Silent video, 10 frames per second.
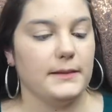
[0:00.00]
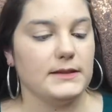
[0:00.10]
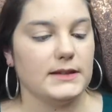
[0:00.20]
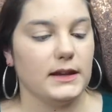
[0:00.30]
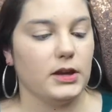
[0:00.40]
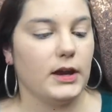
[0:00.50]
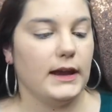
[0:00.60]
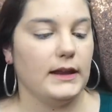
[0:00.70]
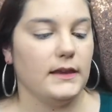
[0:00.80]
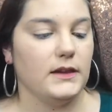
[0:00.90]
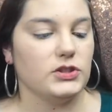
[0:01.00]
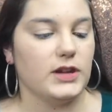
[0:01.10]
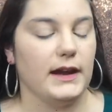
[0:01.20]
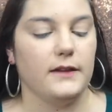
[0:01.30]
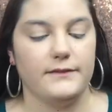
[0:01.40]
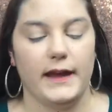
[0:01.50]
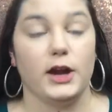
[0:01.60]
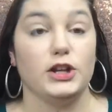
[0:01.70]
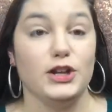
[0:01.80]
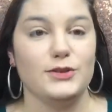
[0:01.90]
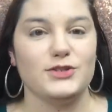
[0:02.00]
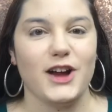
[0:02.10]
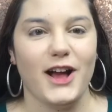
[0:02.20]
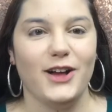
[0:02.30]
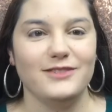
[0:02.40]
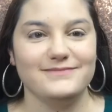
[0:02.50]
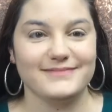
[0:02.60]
Concealer in the shade Fair Neutral.